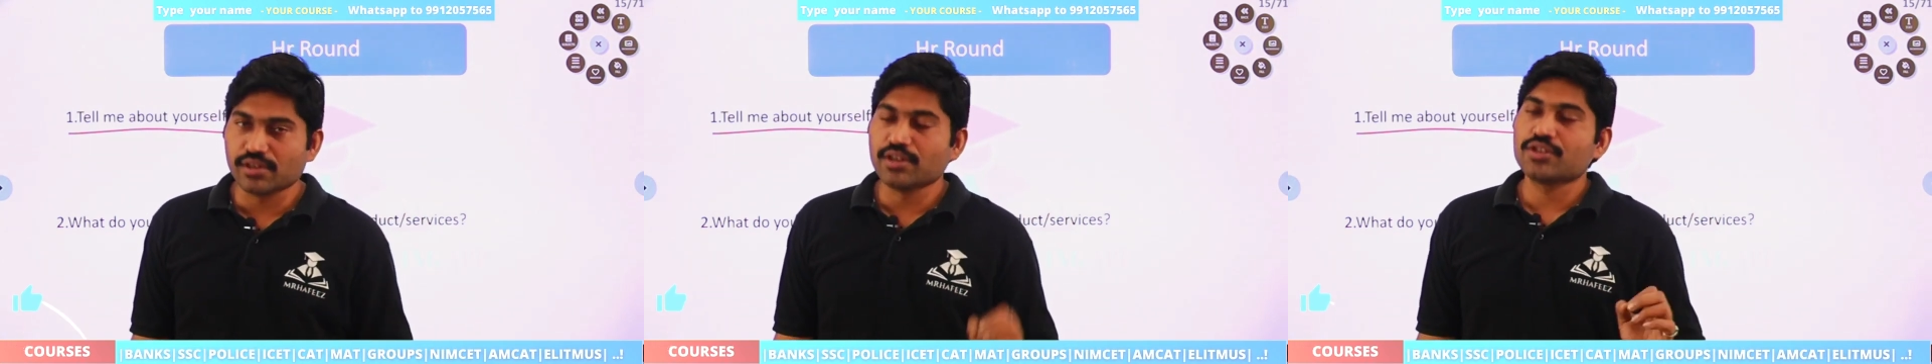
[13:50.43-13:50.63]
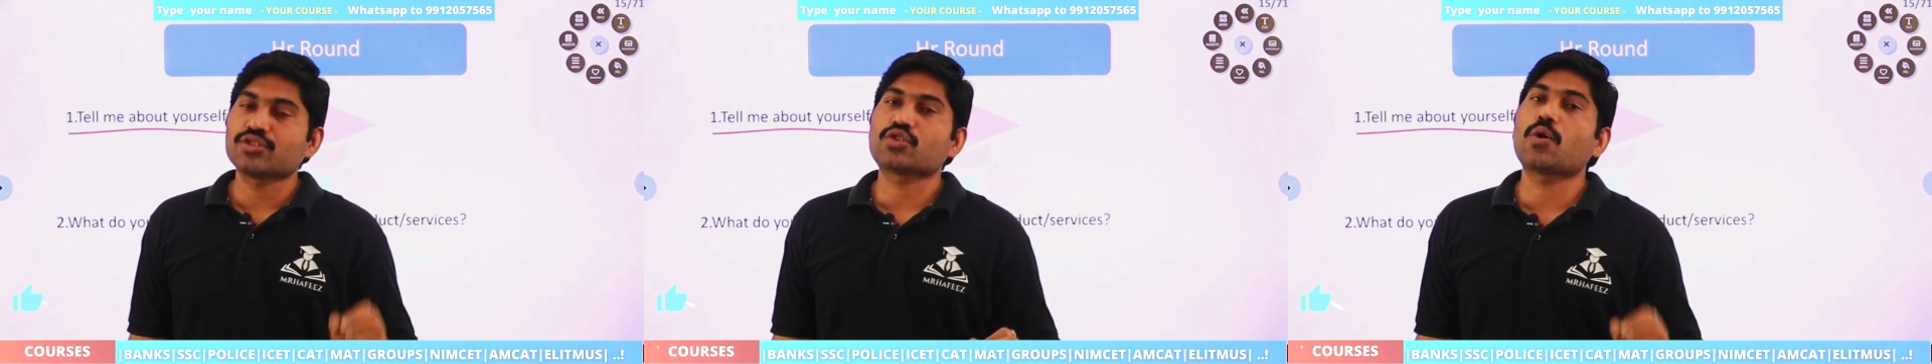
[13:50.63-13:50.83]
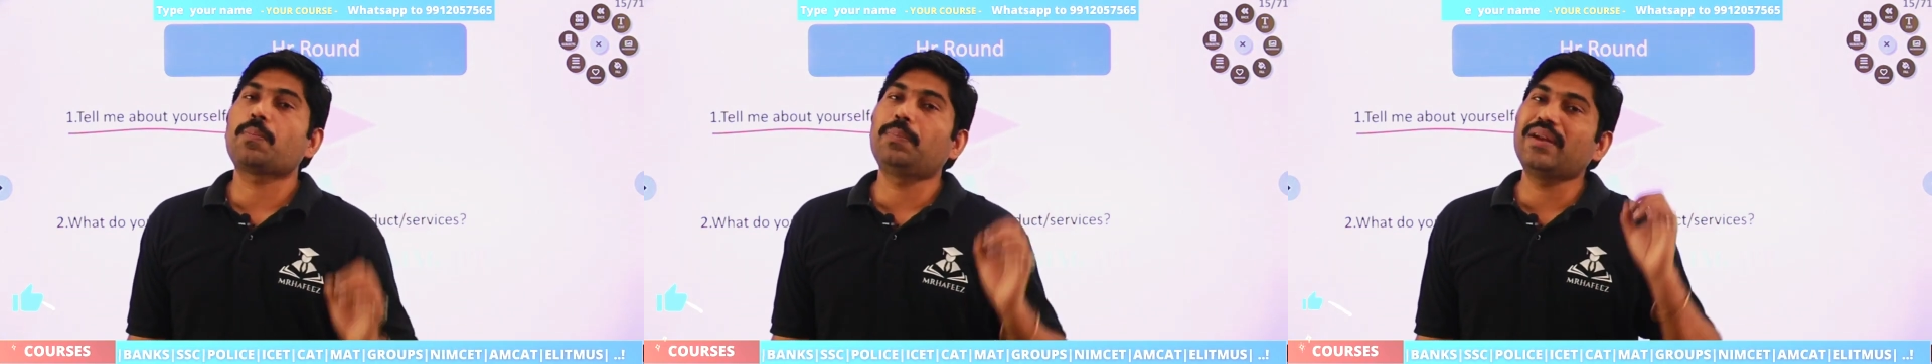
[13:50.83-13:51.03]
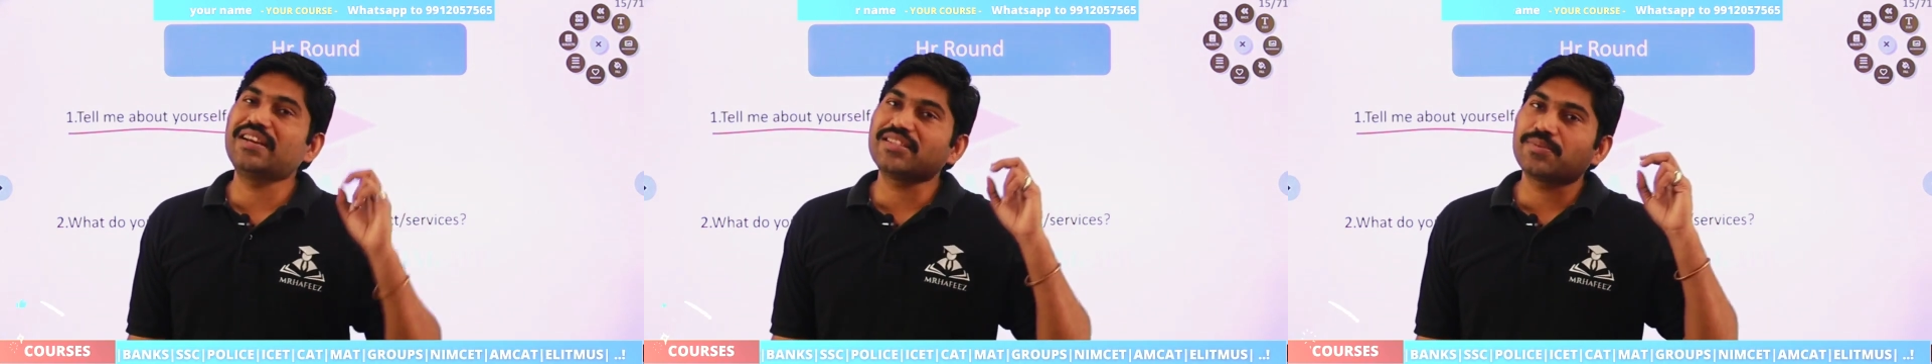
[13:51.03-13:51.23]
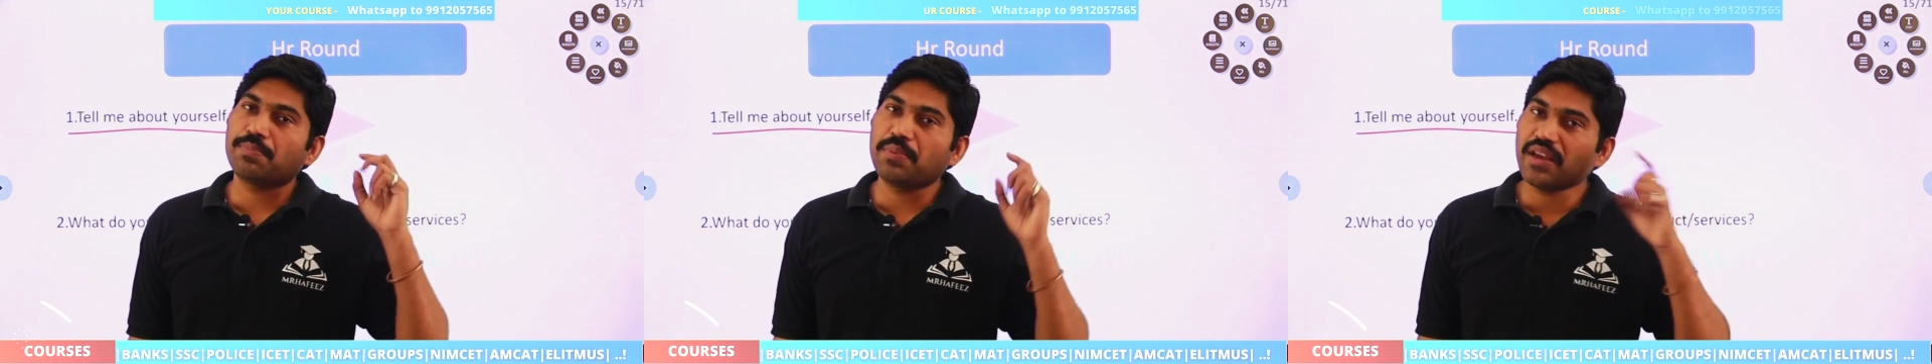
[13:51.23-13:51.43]
So
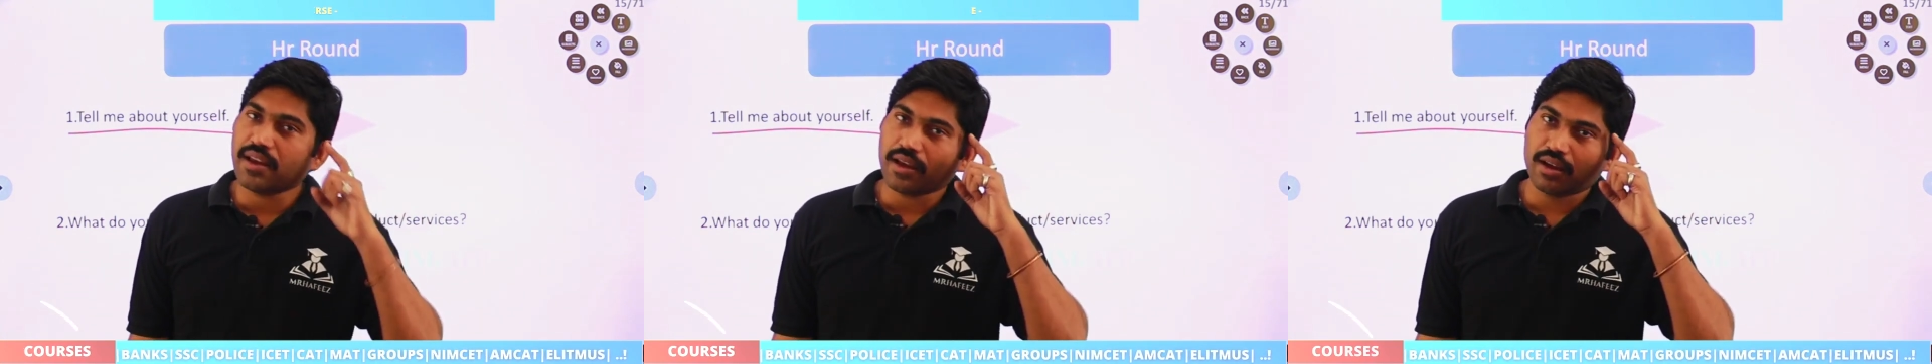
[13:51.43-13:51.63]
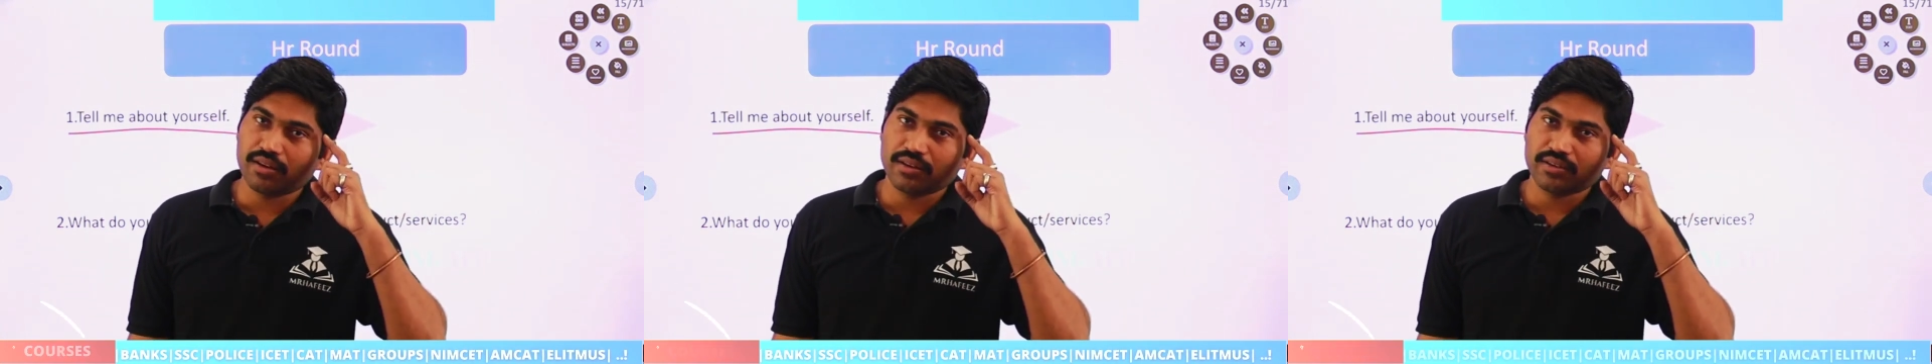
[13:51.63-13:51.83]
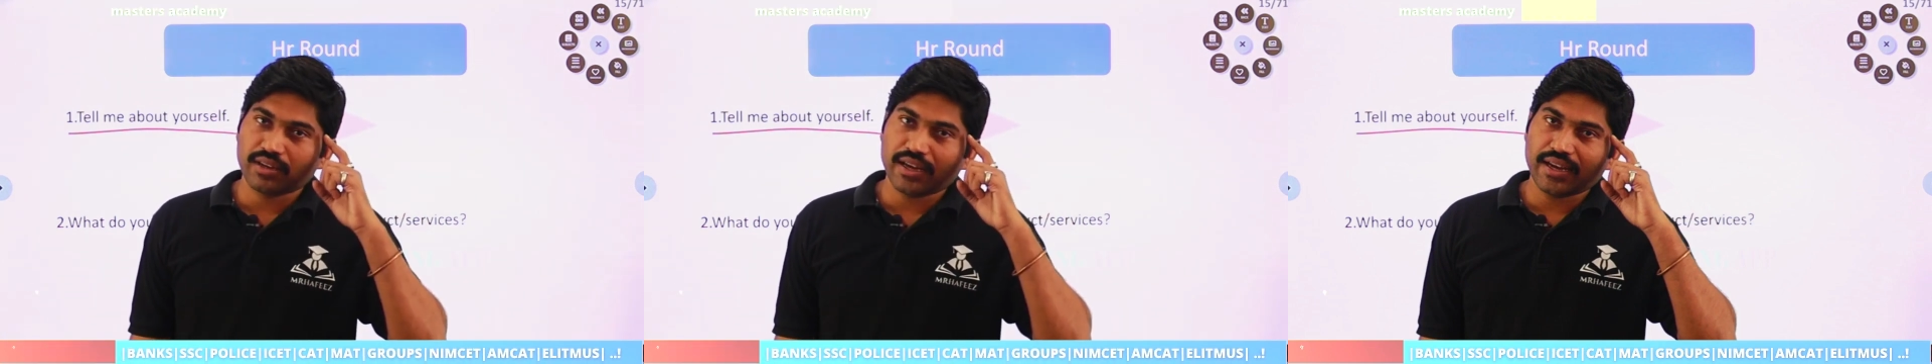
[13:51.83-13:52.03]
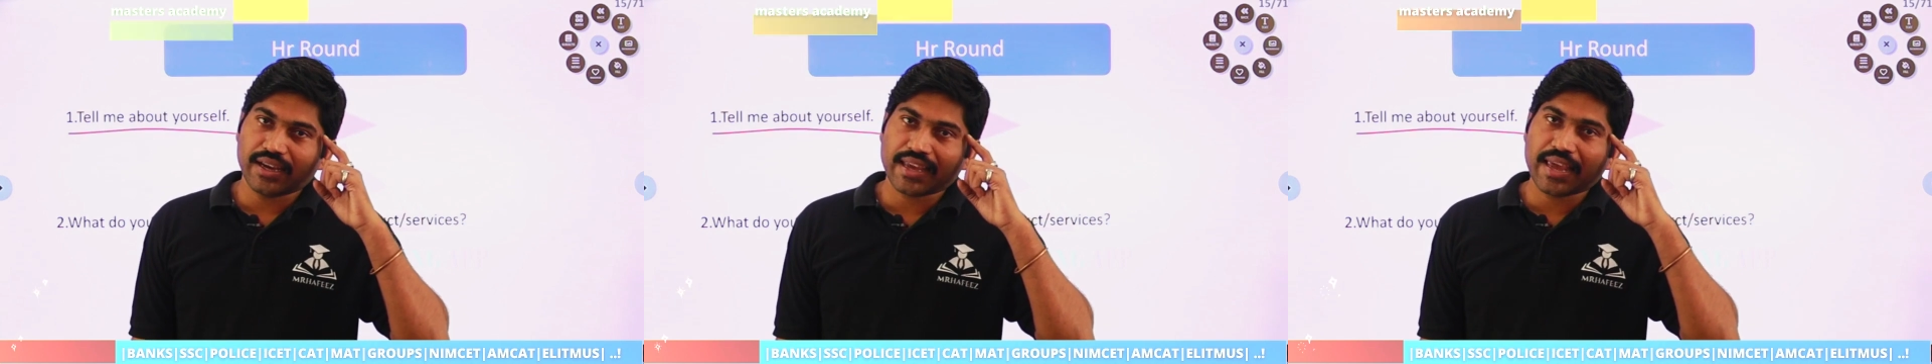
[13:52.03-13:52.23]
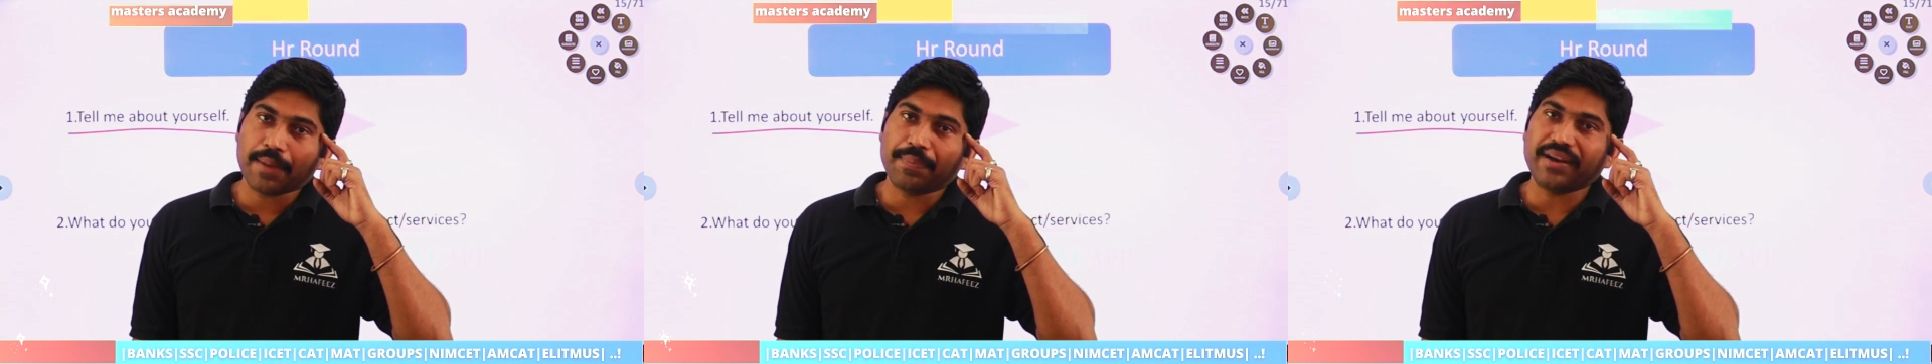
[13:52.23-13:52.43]
please
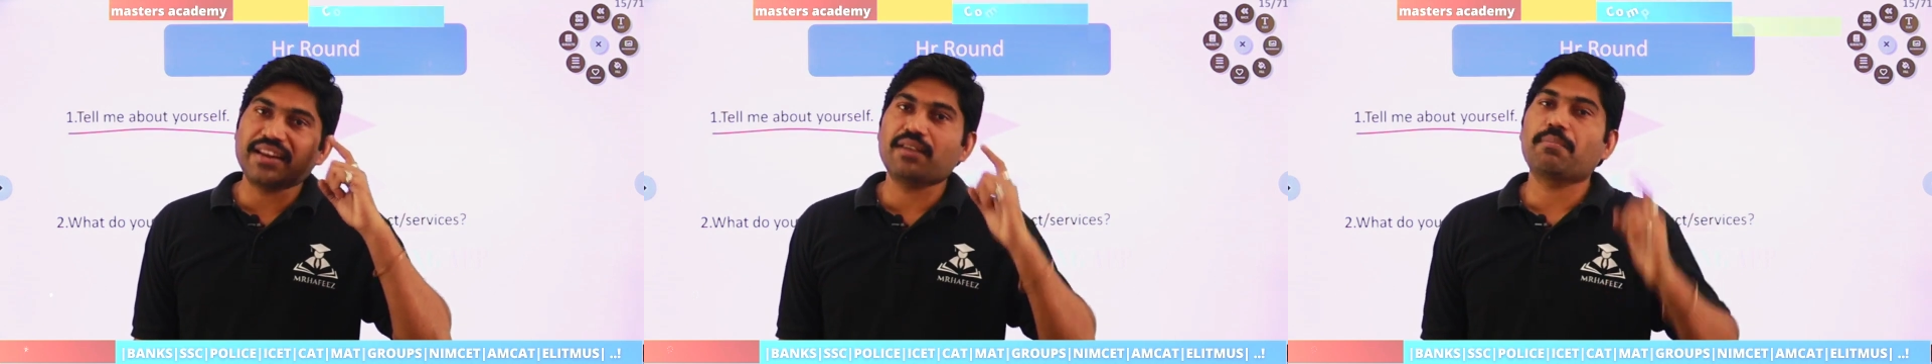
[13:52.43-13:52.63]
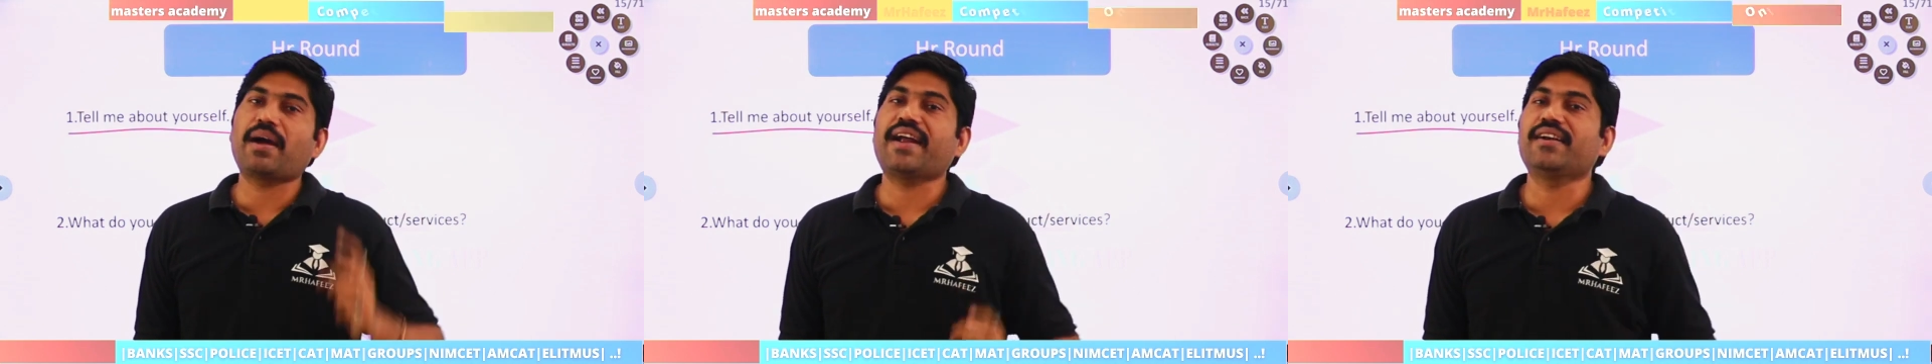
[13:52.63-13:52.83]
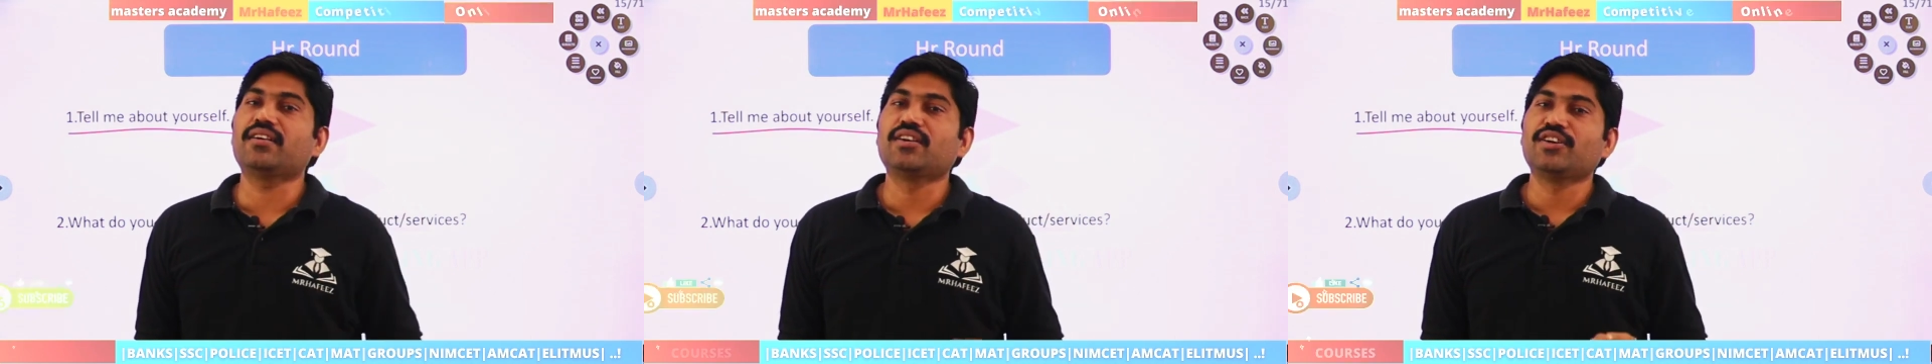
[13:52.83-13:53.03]
keep it in mind.